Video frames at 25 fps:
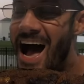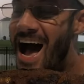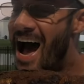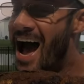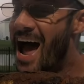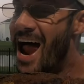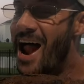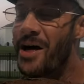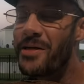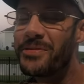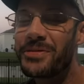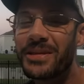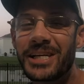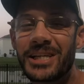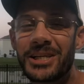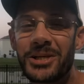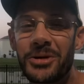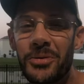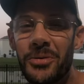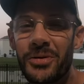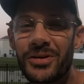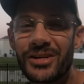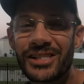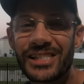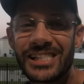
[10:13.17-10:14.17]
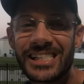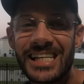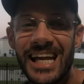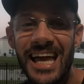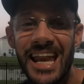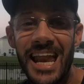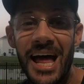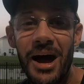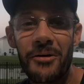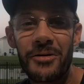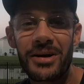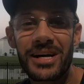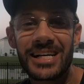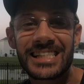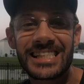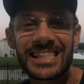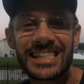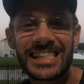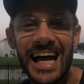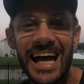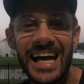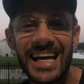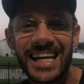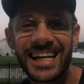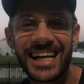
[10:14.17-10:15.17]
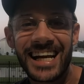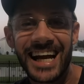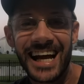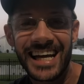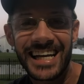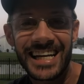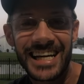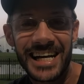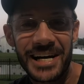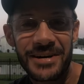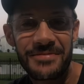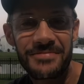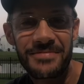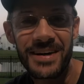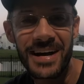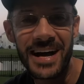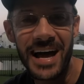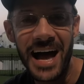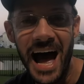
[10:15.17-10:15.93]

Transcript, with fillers: I don't think you understand how excited I am.